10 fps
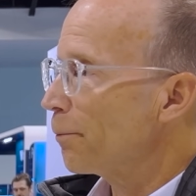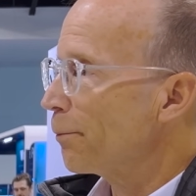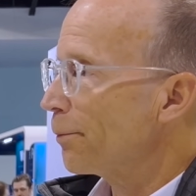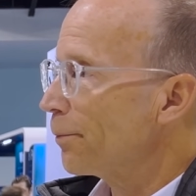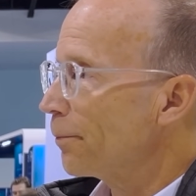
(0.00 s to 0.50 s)

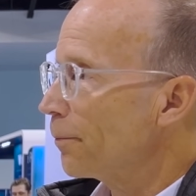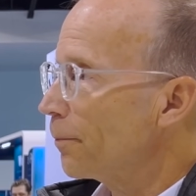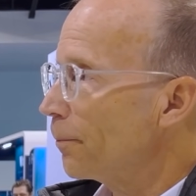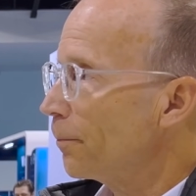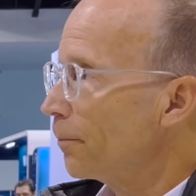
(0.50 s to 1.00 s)

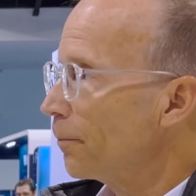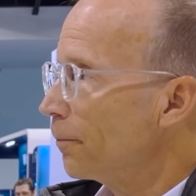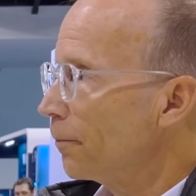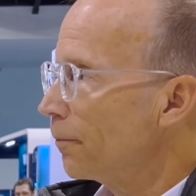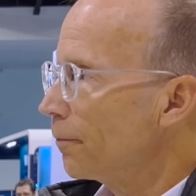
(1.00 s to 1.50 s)

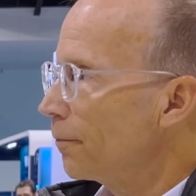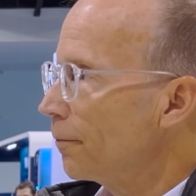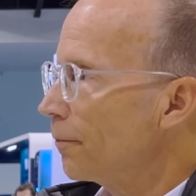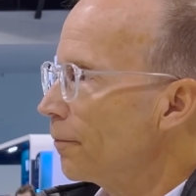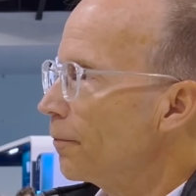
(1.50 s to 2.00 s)

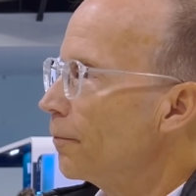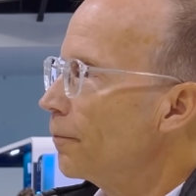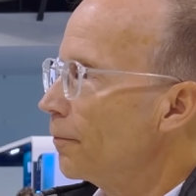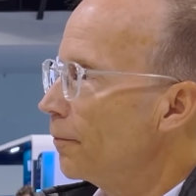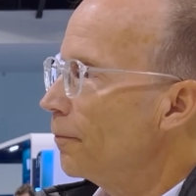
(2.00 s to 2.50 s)

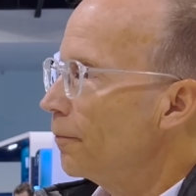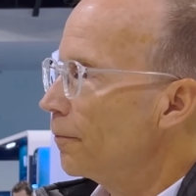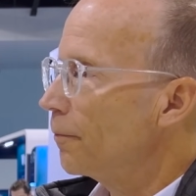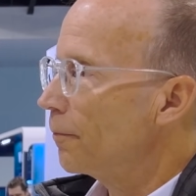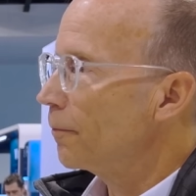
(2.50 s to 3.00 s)

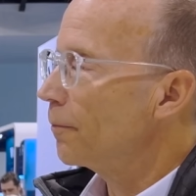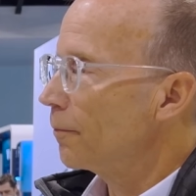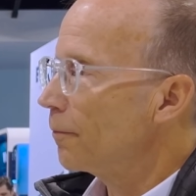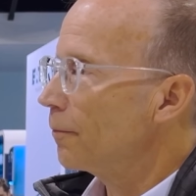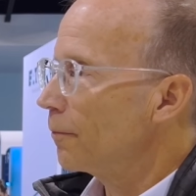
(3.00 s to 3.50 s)

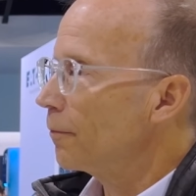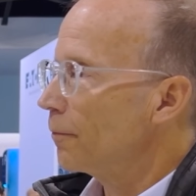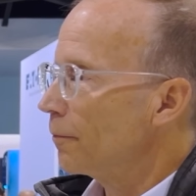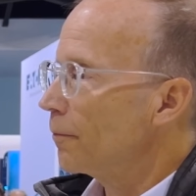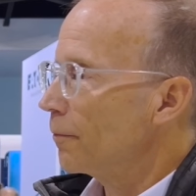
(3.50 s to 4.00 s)

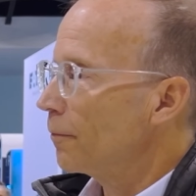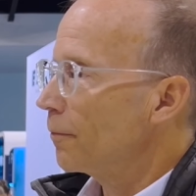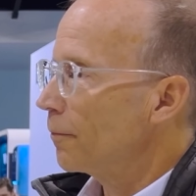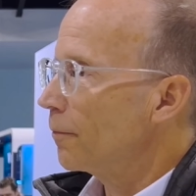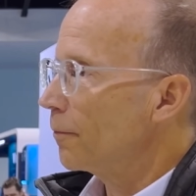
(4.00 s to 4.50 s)

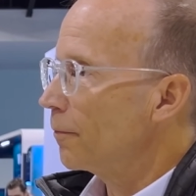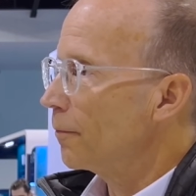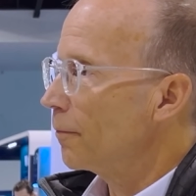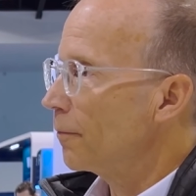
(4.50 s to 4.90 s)
The person shown says nothing.